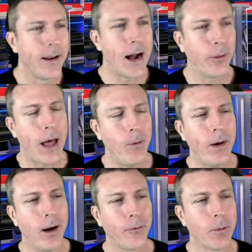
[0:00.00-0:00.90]
Now, that
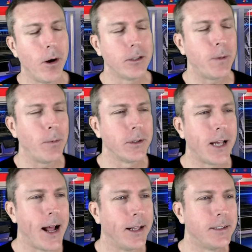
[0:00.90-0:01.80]
went over most people's
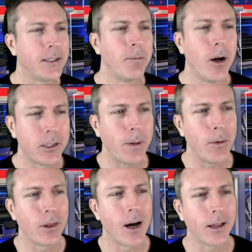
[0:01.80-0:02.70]
heads. Most
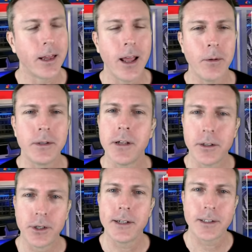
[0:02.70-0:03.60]
people thought that he was
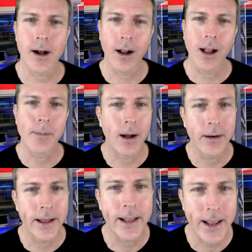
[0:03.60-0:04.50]
just talking
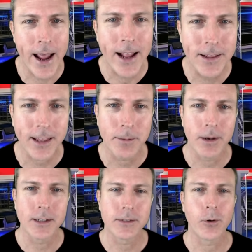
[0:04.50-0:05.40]
about Nikki Haley
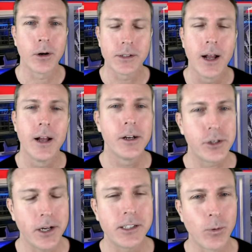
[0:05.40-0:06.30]
because, of course,
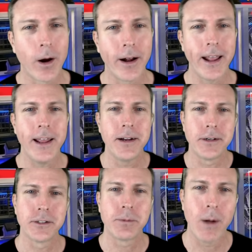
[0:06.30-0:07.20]
she's wearing
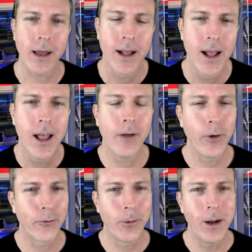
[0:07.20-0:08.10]
heels. But if
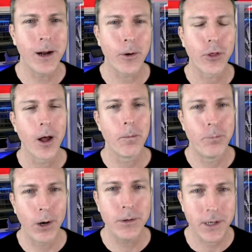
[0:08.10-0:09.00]
you're familiar with
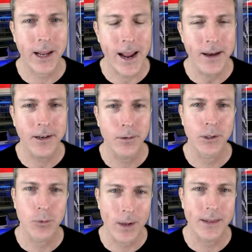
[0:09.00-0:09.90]
Bootgate,
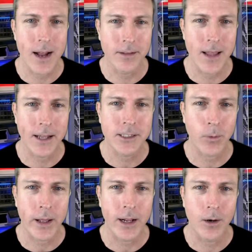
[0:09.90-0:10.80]
which went down last
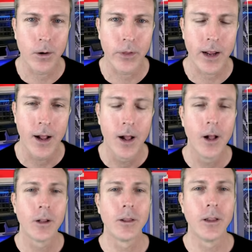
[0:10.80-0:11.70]
week, or the
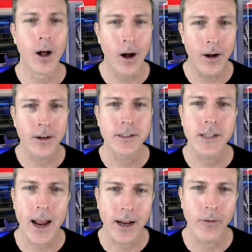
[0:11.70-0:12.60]
long
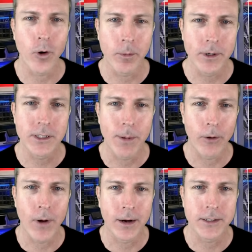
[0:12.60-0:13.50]
standing rumors
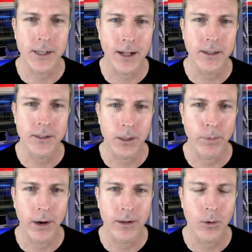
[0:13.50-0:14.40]
about Ron DeSantis
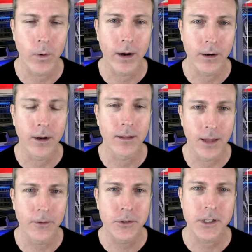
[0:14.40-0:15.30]
appearing to wear
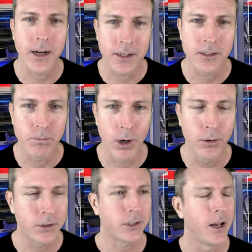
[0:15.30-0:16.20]
lifts in his
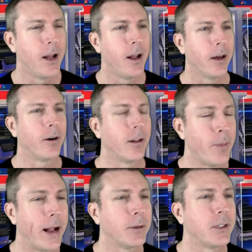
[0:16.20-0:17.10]
boots in order to
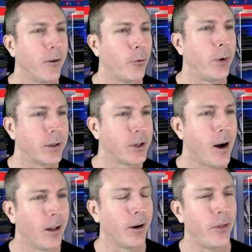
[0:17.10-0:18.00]
make himself appear
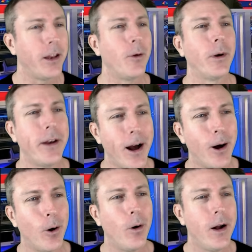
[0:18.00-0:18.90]
taller, then you would
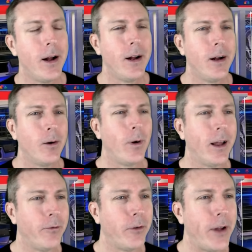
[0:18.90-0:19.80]
know
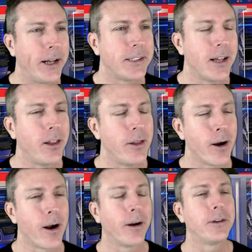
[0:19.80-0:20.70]
when Vivek said that
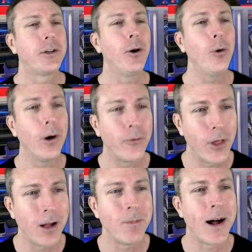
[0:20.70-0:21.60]
there are two of
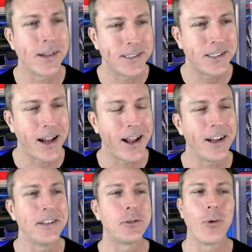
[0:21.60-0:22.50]
them on
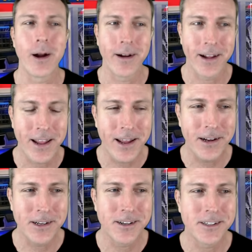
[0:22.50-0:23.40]
stage wearing
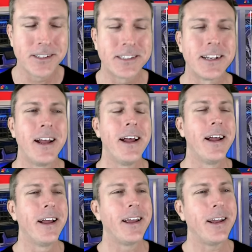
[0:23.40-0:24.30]
heels,
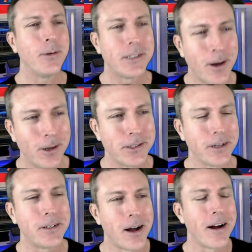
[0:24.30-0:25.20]
he was
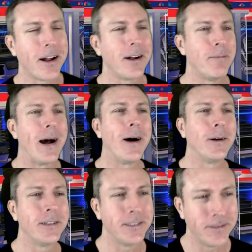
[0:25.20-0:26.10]
also talking
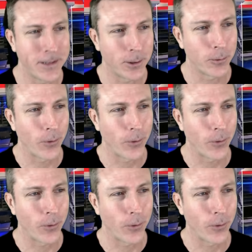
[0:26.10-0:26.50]
about Little